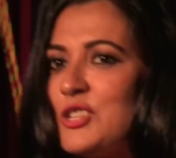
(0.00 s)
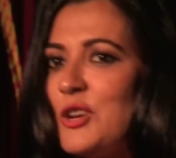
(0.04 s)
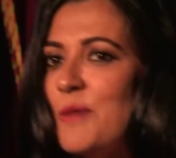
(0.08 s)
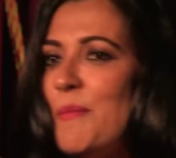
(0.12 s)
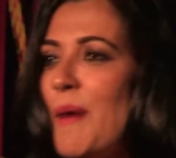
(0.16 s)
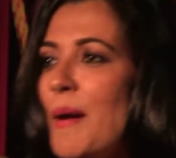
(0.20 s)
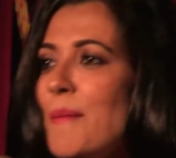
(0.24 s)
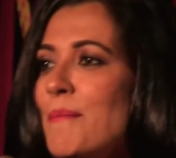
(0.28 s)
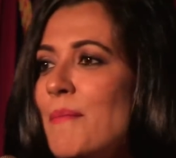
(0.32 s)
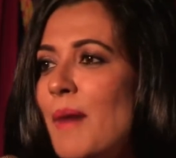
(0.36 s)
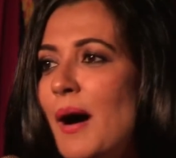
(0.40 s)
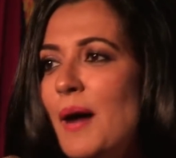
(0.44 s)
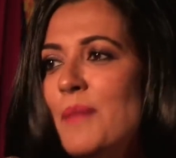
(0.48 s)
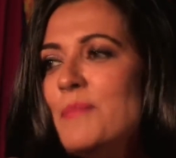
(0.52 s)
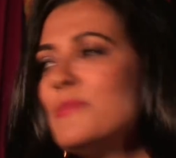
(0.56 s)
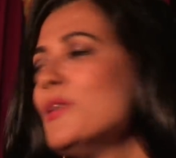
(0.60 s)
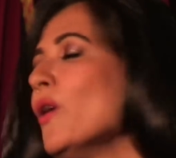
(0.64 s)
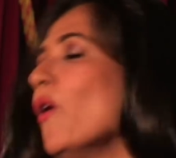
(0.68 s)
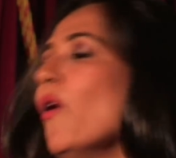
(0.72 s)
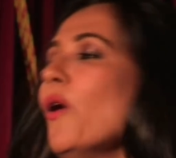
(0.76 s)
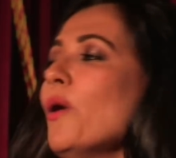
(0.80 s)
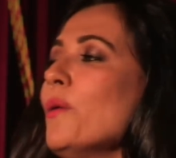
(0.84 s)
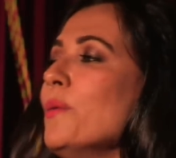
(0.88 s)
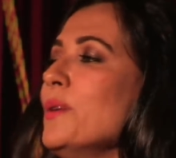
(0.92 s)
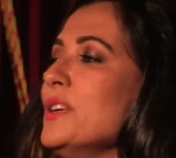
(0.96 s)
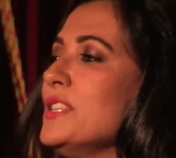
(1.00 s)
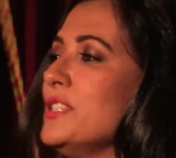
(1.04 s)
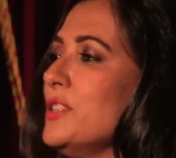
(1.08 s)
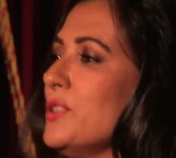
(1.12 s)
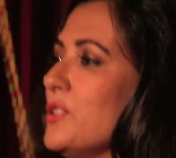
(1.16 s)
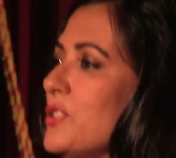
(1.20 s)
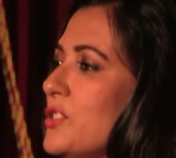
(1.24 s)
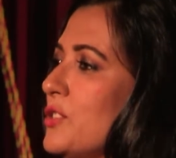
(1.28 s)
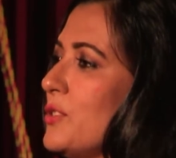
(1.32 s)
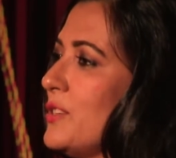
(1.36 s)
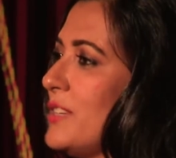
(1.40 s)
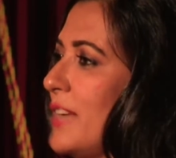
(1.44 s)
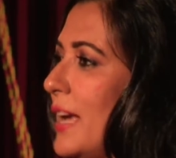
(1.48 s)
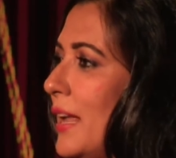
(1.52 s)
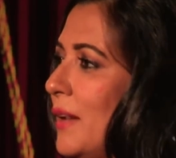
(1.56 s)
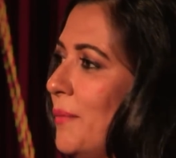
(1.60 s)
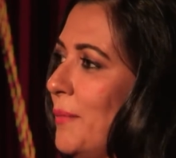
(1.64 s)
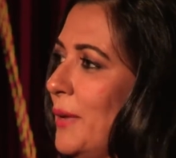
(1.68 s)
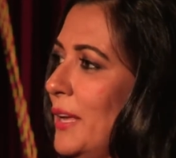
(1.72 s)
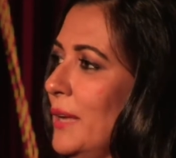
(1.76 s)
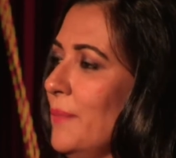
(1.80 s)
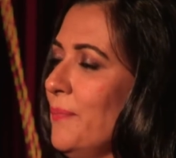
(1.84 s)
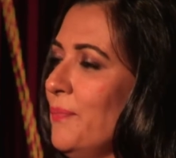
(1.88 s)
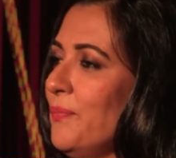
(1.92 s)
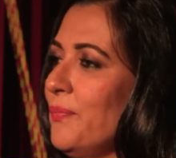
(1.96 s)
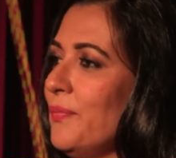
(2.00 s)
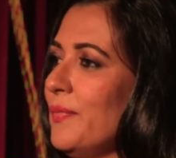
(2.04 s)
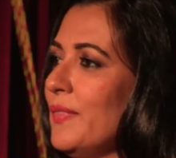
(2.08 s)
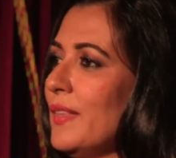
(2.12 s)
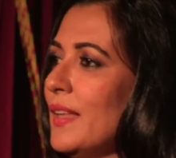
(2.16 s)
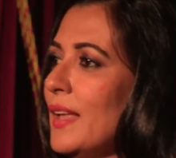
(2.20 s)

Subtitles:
So my mom always used to tell me,